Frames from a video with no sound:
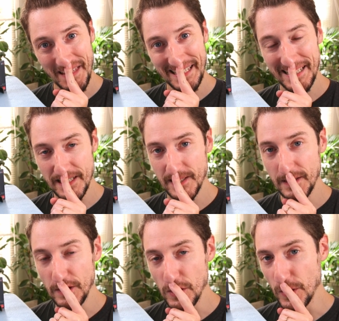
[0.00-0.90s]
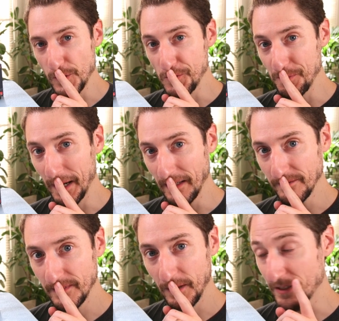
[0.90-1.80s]
And this is a huge but.
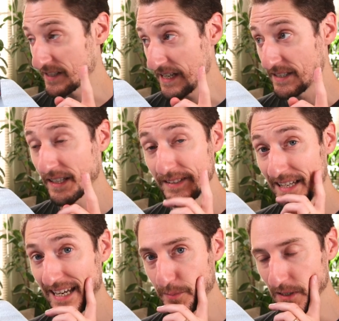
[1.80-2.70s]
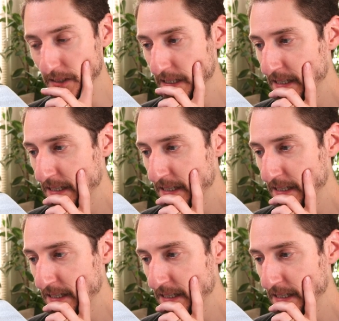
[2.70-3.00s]
Honestly, it's untenable.